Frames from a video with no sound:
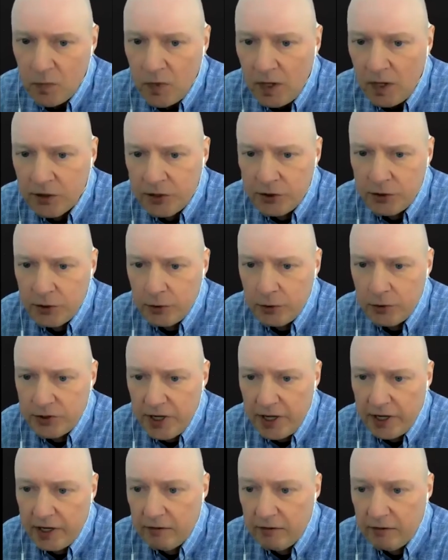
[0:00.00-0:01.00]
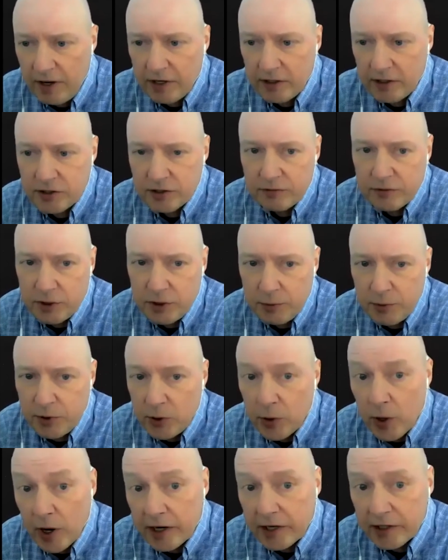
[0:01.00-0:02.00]
to take advantage of
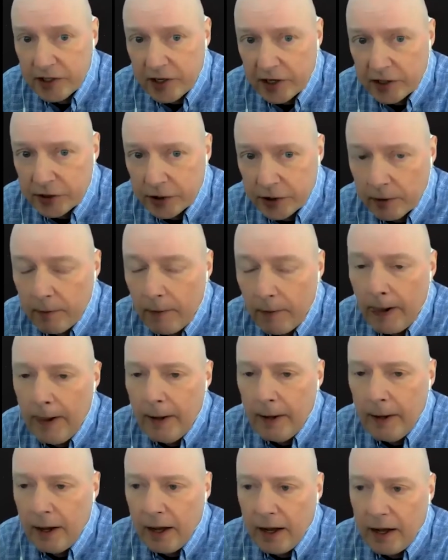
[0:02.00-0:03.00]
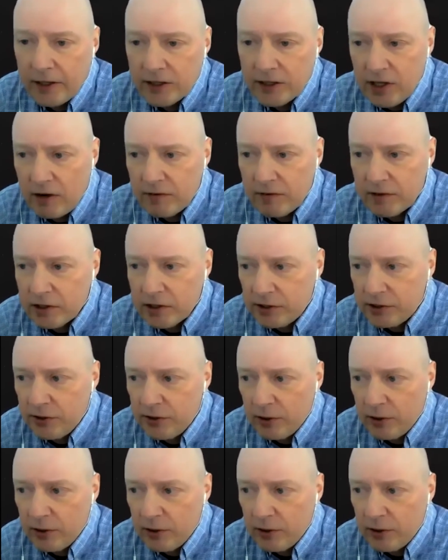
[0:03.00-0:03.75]
GPU architecture. It's obviously to their